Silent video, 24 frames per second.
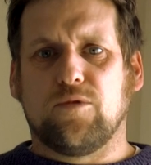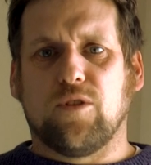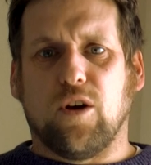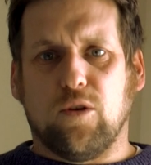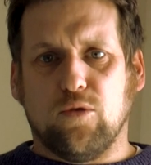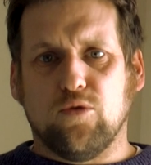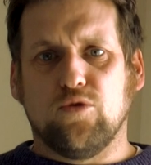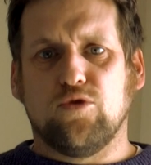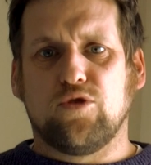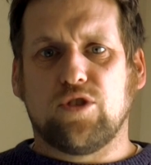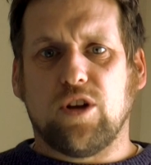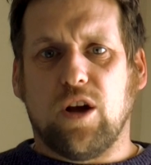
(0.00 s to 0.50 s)

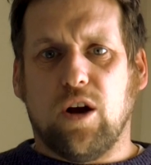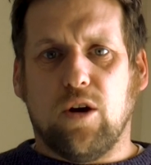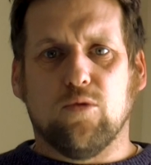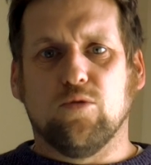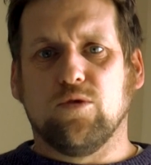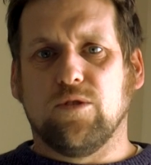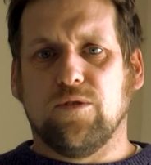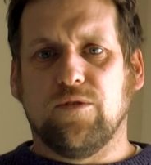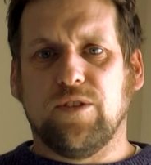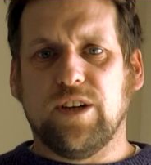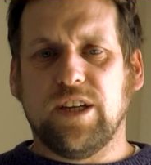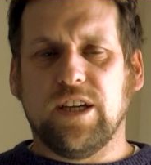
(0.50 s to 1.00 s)
those
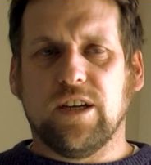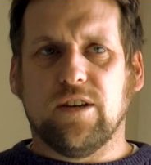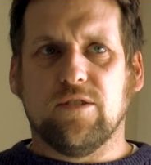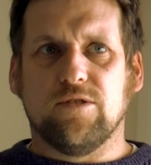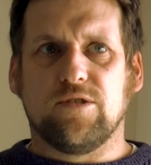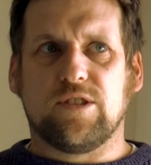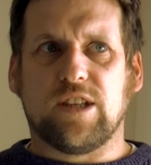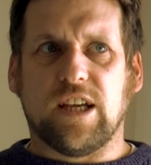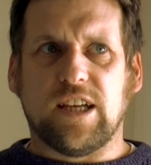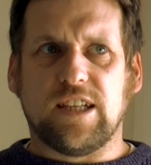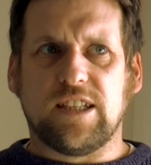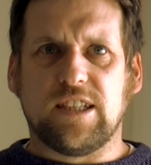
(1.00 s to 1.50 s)
older
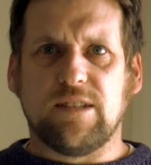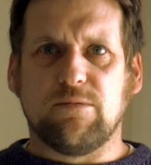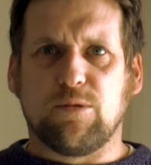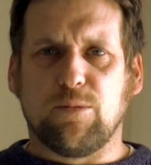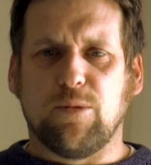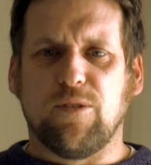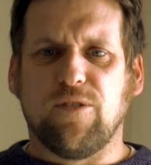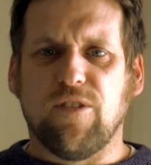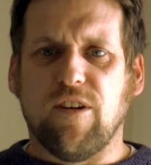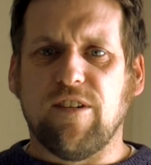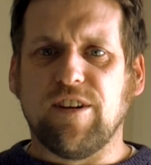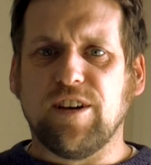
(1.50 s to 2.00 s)
videos, they seem to
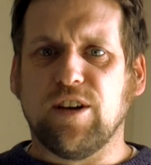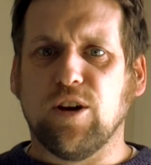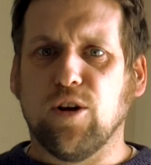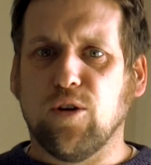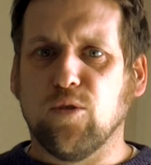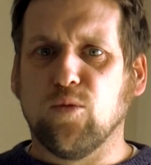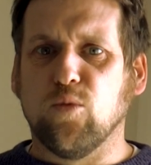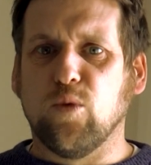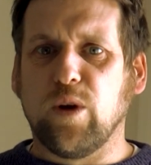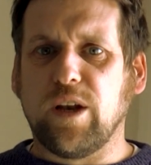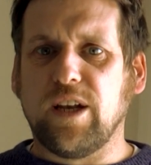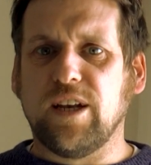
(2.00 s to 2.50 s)
be very
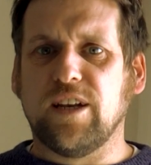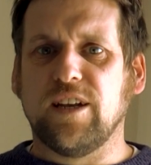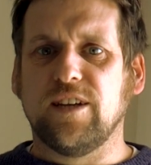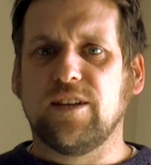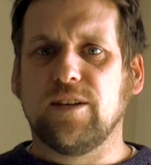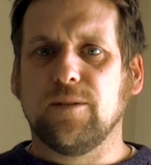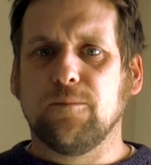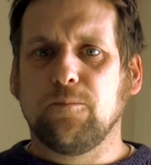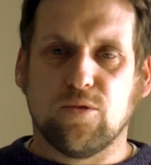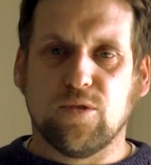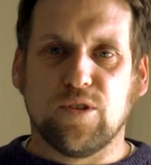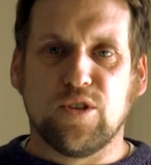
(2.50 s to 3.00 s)
long-winded
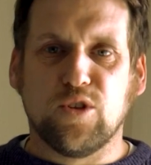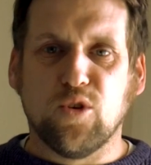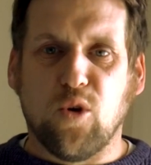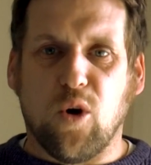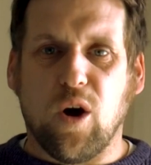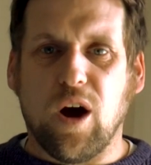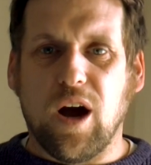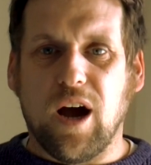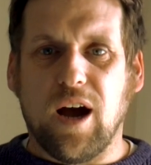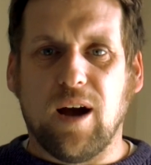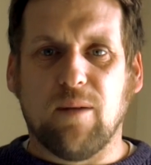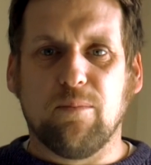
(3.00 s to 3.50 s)
or not
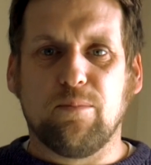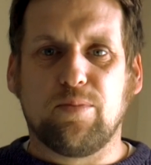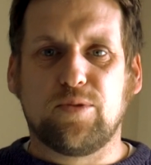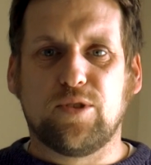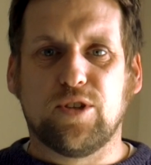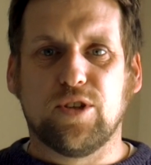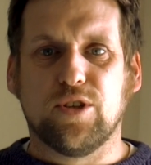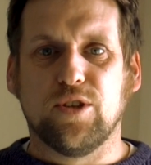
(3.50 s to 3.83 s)
up